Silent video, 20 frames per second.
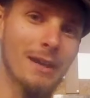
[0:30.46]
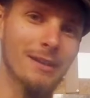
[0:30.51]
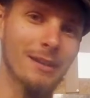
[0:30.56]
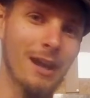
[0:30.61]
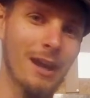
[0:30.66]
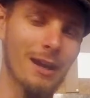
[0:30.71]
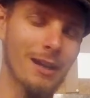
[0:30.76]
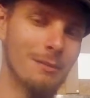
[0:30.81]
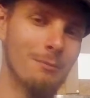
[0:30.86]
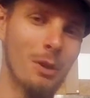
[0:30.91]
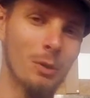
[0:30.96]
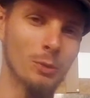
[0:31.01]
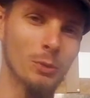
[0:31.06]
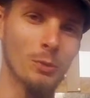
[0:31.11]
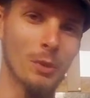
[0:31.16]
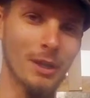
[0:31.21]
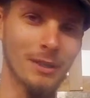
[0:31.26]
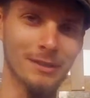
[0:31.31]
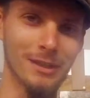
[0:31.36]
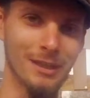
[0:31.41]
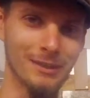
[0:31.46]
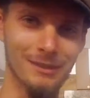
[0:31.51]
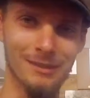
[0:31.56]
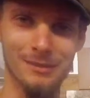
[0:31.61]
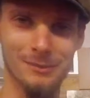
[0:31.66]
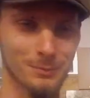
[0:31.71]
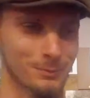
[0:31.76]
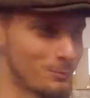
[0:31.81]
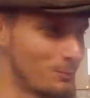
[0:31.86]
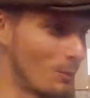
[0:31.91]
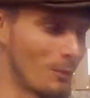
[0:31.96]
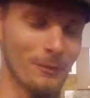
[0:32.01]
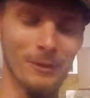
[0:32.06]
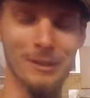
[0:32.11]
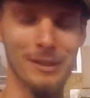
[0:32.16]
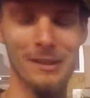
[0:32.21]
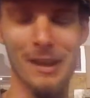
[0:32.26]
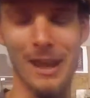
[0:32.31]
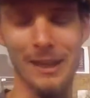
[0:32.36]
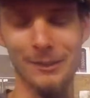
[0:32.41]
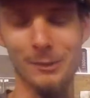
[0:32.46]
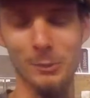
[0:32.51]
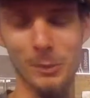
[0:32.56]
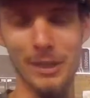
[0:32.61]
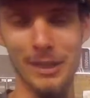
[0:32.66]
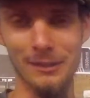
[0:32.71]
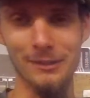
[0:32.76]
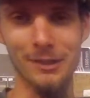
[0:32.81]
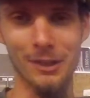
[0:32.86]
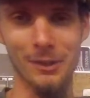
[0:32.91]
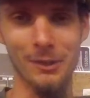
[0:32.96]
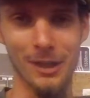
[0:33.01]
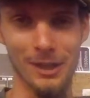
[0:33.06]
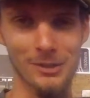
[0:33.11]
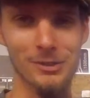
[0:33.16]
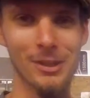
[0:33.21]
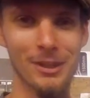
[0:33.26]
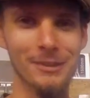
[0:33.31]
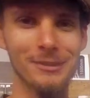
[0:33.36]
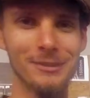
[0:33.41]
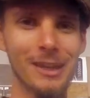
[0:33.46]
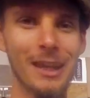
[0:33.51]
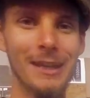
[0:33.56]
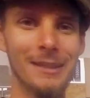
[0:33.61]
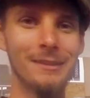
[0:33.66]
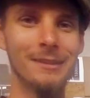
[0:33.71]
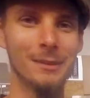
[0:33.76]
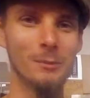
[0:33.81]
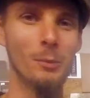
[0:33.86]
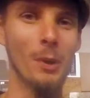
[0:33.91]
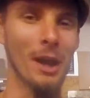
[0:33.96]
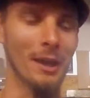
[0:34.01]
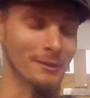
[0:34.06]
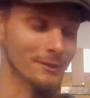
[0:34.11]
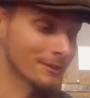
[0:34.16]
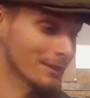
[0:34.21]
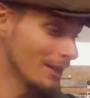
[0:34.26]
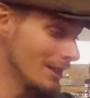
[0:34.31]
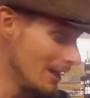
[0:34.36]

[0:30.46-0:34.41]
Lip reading: highly motivated within the next week, so I just need some rest.